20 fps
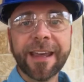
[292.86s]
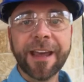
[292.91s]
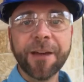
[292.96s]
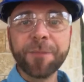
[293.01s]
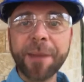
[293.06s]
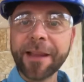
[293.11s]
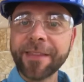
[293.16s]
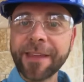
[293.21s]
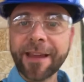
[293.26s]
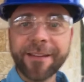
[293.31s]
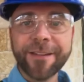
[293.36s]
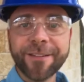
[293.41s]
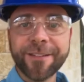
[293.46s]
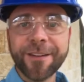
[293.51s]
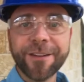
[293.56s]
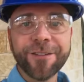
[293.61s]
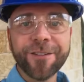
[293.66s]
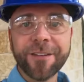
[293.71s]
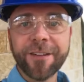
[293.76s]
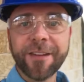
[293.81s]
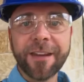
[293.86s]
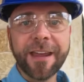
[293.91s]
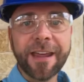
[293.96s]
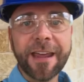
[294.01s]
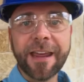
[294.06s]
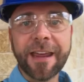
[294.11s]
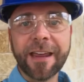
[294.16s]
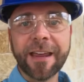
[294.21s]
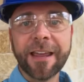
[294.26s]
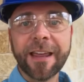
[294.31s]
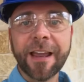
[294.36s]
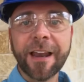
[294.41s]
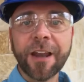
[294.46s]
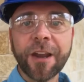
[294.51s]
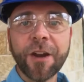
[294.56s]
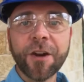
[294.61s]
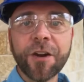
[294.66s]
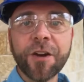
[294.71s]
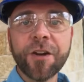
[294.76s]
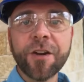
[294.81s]
And make that decision today.
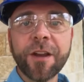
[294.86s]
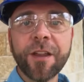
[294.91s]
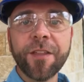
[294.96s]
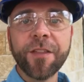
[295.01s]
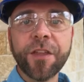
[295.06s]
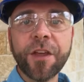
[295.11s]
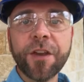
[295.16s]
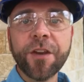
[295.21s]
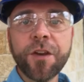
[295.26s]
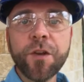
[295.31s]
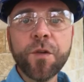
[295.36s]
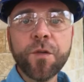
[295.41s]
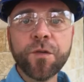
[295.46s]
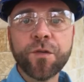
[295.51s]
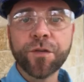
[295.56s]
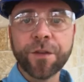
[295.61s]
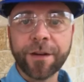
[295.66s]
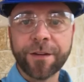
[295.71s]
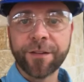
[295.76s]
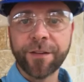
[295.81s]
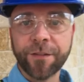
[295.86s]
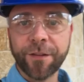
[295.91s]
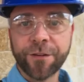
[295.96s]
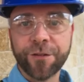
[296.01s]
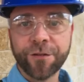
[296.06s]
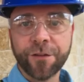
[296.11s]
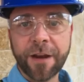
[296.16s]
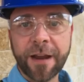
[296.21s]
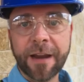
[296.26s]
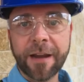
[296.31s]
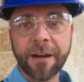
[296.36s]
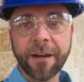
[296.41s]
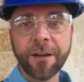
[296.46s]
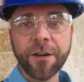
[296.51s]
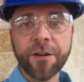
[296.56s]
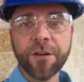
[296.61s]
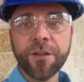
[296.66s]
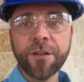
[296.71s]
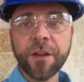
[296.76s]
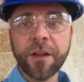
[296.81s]
Learn the new tricks of the trade.
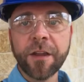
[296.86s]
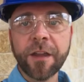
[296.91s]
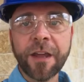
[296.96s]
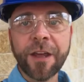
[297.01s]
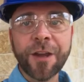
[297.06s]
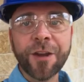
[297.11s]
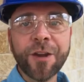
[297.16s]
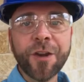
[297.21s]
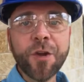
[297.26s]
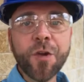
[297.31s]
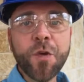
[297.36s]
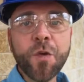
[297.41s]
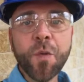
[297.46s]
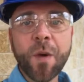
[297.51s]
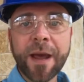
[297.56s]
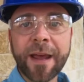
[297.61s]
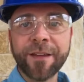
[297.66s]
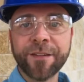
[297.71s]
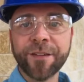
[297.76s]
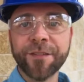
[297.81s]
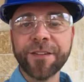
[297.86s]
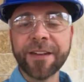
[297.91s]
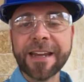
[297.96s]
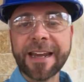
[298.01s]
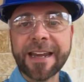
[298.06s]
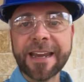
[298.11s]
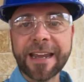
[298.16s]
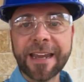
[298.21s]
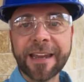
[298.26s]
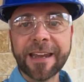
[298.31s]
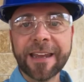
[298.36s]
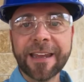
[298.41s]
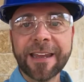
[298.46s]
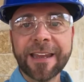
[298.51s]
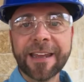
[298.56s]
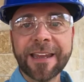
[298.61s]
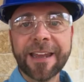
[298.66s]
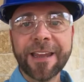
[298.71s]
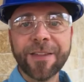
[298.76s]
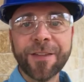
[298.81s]
Learn the new ways of leading
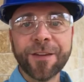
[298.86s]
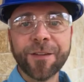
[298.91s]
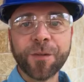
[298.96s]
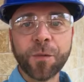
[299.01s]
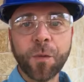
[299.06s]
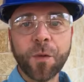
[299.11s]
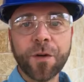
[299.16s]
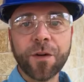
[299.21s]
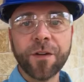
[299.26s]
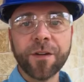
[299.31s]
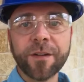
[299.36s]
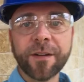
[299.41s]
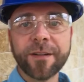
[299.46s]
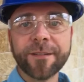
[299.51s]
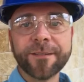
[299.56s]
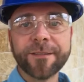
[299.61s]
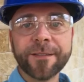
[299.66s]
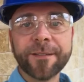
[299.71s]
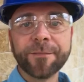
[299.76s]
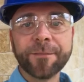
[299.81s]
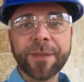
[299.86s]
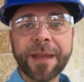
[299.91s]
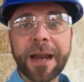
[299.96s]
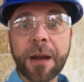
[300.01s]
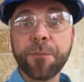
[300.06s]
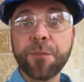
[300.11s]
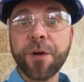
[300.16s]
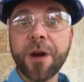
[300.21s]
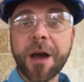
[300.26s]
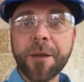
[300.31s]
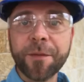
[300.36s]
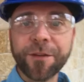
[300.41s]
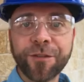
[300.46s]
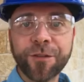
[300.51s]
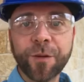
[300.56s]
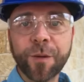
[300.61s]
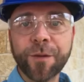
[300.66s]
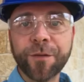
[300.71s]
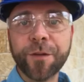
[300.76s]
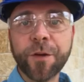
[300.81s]
in this world. And I
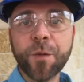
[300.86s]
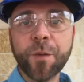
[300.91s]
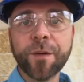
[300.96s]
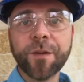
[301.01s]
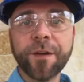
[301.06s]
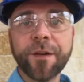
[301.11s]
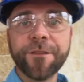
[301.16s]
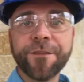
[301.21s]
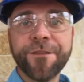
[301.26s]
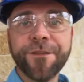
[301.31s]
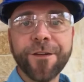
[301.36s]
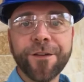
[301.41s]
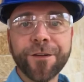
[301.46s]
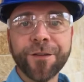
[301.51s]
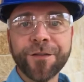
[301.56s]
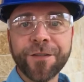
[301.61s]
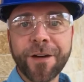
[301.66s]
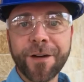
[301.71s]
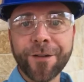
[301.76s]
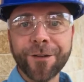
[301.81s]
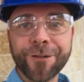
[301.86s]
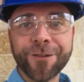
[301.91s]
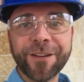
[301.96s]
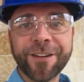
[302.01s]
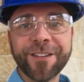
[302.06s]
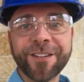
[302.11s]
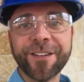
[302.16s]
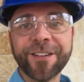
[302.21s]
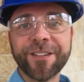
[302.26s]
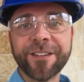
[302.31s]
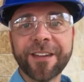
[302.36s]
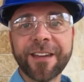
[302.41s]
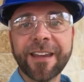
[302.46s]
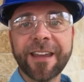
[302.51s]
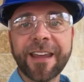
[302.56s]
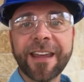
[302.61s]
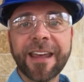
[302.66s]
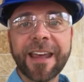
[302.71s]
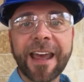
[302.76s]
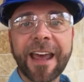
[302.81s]
promise you, if you would first follow Jesus
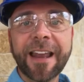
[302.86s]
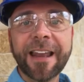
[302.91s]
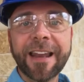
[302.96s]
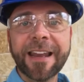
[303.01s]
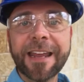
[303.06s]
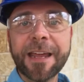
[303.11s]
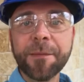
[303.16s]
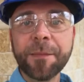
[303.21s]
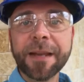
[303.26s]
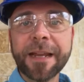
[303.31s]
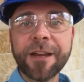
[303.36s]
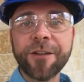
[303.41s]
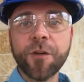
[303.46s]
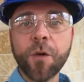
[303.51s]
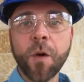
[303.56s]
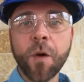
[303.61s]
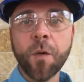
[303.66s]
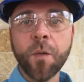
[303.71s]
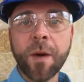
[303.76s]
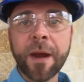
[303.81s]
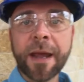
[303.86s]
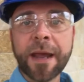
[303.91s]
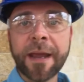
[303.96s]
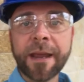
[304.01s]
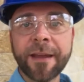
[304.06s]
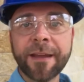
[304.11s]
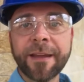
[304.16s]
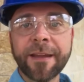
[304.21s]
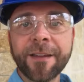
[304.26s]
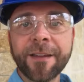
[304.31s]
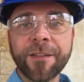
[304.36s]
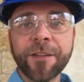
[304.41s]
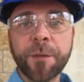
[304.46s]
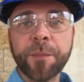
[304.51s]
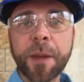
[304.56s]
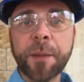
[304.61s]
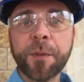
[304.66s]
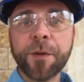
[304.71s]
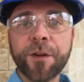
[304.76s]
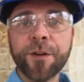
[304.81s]
and let him lead your way,
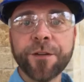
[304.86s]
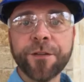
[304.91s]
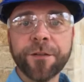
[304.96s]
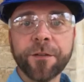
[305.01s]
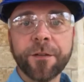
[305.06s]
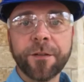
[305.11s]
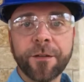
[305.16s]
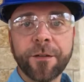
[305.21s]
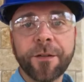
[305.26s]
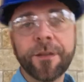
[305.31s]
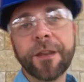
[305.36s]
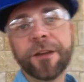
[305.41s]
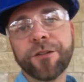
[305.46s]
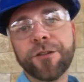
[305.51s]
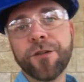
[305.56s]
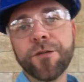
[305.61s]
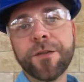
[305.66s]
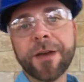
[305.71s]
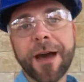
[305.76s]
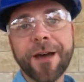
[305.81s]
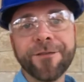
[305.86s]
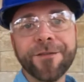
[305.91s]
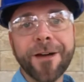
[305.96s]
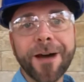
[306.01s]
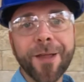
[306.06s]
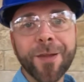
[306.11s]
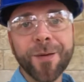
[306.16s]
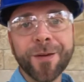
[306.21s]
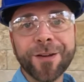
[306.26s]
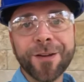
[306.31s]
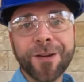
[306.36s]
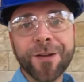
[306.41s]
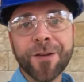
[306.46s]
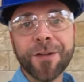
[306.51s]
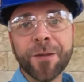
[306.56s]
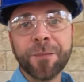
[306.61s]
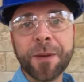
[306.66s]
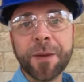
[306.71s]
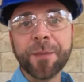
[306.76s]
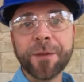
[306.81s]
the people that you've got following
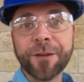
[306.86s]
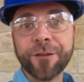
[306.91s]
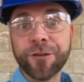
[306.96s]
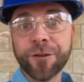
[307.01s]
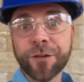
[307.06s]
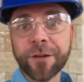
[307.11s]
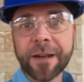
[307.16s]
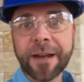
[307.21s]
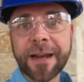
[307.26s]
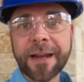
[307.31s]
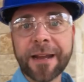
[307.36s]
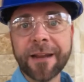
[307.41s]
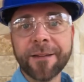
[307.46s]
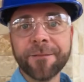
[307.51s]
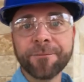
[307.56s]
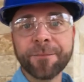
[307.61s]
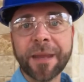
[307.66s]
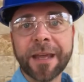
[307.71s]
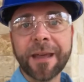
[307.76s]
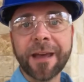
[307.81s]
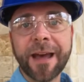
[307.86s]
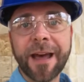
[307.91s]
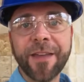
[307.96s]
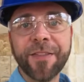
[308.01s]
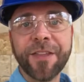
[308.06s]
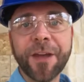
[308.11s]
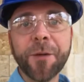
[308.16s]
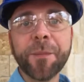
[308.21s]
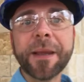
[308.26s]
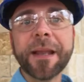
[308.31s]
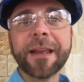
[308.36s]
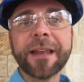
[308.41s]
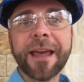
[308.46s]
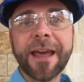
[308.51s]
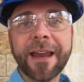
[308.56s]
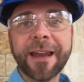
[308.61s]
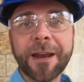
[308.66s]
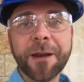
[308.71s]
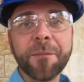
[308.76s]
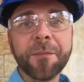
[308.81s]
you, the people that you're leading, they'll be
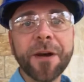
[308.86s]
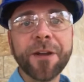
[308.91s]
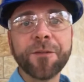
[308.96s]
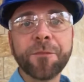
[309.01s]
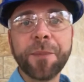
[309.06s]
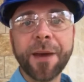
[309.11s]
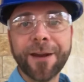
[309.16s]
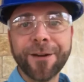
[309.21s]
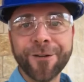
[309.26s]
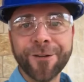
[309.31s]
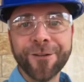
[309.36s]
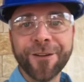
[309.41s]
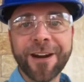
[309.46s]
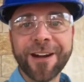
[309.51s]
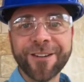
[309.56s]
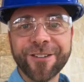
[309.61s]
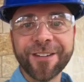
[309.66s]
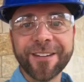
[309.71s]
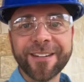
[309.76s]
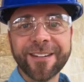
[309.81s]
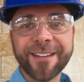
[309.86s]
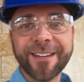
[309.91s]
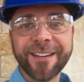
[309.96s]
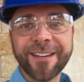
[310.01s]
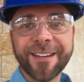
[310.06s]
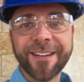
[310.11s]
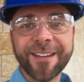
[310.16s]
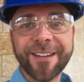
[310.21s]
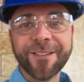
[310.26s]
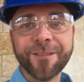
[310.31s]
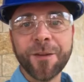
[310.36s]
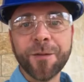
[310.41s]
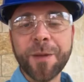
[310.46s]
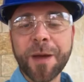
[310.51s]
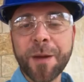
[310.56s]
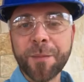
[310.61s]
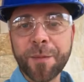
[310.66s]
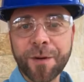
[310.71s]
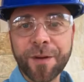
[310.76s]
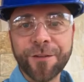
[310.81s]
led in a much better direction.
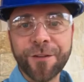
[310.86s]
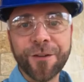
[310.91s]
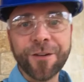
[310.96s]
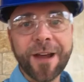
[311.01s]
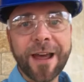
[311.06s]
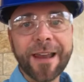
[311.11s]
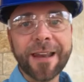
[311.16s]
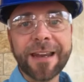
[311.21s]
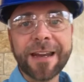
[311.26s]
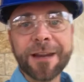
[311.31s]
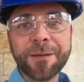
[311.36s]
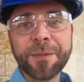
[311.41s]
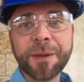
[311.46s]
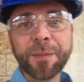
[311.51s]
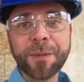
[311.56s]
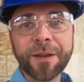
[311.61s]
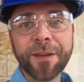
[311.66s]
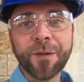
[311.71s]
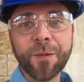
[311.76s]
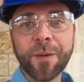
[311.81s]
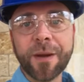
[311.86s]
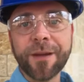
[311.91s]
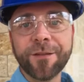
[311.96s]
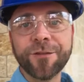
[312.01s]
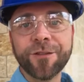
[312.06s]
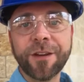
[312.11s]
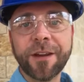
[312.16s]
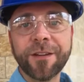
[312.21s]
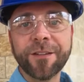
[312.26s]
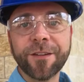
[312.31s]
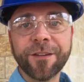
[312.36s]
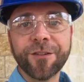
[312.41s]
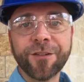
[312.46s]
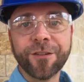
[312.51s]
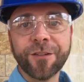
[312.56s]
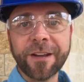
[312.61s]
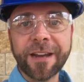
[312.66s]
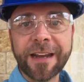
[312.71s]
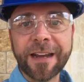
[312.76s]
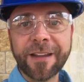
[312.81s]
Remember, if you're not leading people in the way of Jesus,
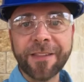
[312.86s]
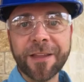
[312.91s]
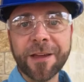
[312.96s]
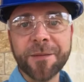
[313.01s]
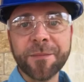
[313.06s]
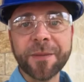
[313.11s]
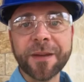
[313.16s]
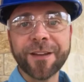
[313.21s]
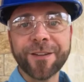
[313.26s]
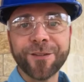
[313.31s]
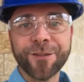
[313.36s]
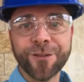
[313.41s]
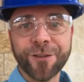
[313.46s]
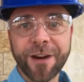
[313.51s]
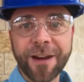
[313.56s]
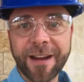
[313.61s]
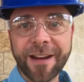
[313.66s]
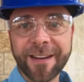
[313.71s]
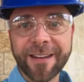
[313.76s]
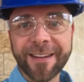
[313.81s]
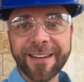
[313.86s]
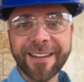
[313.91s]
you're leading them astray.